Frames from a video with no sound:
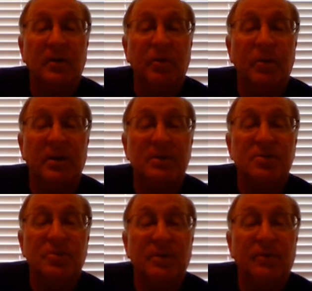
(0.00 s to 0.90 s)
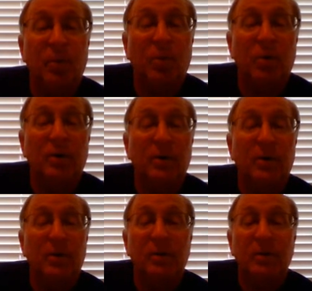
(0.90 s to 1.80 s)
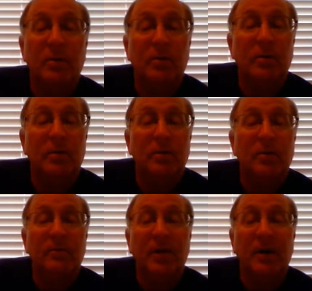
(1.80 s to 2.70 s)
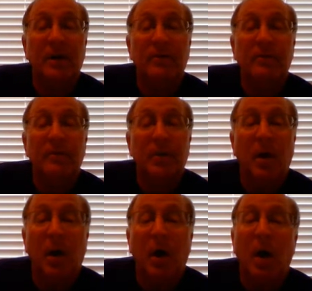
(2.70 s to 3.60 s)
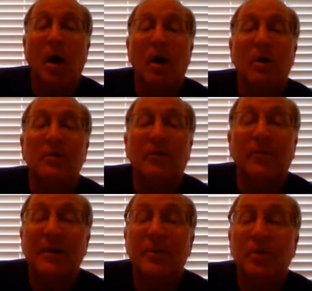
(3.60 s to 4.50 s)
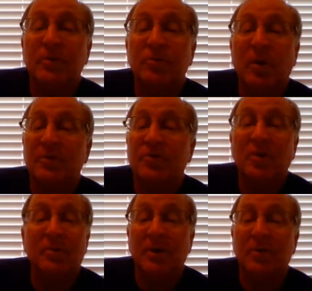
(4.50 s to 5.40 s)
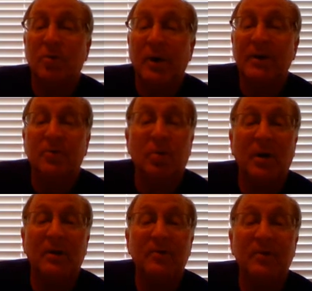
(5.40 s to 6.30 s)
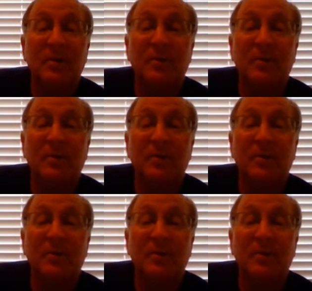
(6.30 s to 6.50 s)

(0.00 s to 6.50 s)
And the range would be 4, 5. Now 5 occurs twice, so I'm not going to write it twice.